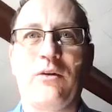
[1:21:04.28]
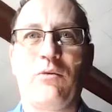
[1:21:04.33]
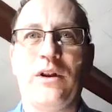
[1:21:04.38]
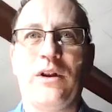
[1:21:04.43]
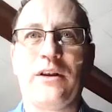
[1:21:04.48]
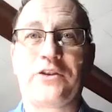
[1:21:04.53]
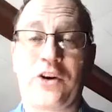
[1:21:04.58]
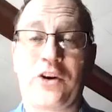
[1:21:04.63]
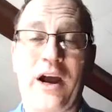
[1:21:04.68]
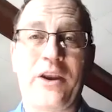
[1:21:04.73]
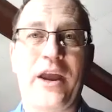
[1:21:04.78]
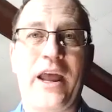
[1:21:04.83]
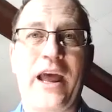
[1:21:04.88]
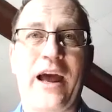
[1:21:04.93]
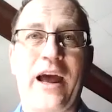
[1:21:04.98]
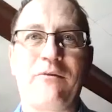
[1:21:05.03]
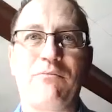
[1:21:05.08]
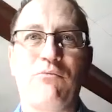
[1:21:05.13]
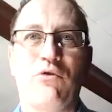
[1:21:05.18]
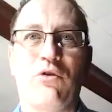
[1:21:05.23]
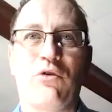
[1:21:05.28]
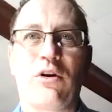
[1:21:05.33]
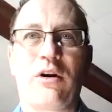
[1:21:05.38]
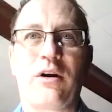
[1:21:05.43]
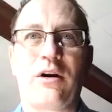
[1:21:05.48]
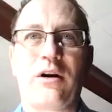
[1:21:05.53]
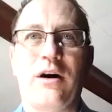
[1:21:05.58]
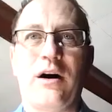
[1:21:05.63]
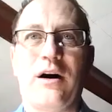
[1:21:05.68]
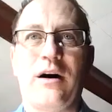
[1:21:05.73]
we'll we'll try to have
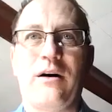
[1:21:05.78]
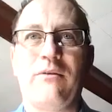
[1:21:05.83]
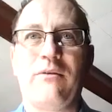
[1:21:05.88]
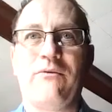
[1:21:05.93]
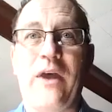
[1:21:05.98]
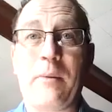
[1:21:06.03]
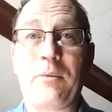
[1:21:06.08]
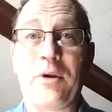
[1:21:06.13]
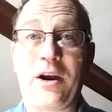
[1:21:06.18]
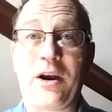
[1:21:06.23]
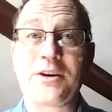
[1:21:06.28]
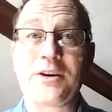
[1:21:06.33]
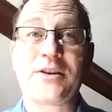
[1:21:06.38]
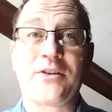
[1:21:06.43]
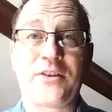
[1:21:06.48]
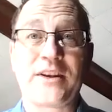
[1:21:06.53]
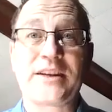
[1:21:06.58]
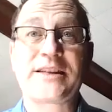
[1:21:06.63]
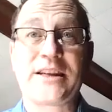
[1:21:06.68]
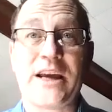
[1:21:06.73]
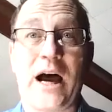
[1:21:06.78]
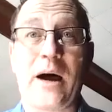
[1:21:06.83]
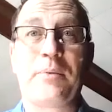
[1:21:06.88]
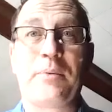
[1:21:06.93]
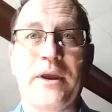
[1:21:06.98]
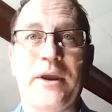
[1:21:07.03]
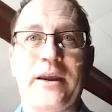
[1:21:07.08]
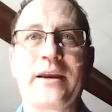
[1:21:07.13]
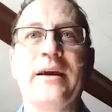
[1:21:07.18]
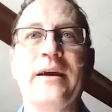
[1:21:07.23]
more uh, webinars on this
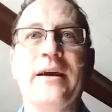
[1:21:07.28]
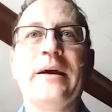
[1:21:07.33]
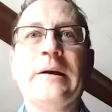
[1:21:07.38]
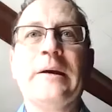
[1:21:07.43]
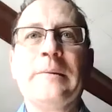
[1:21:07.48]
topic.